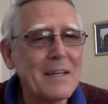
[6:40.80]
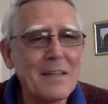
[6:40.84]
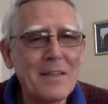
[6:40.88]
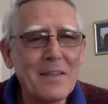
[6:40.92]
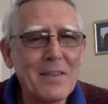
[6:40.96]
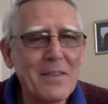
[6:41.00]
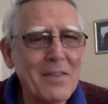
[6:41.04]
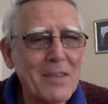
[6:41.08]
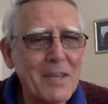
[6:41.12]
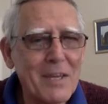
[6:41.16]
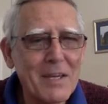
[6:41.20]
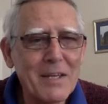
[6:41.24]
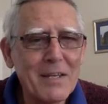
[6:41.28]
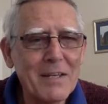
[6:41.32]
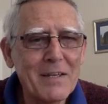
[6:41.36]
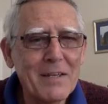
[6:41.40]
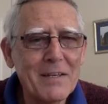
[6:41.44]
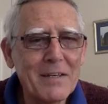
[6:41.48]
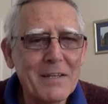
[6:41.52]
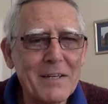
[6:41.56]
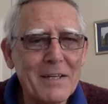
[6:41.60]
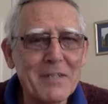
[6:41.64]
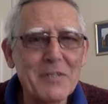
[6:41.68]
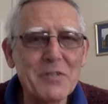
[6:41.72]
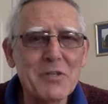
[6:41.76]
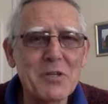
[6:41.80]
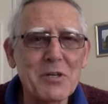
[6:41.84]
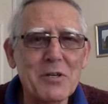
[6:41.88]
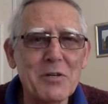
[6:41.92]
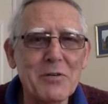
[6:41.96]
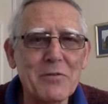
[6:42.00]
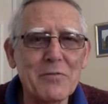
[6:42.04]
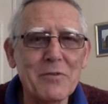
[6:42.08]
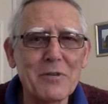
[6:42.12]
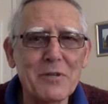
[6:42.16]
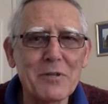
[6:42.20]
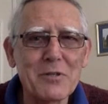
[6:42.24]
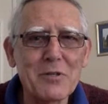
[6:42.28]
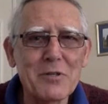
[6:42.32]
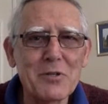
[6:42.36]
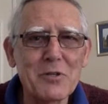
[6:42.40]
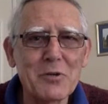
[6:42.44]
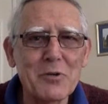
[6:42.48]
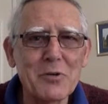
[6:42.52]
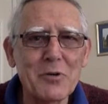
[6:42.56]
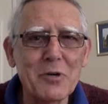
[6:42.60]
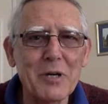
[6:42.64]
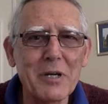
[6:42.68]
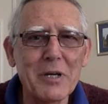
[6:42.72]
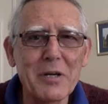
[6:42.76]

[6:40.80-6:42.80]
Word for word: then it's a different story.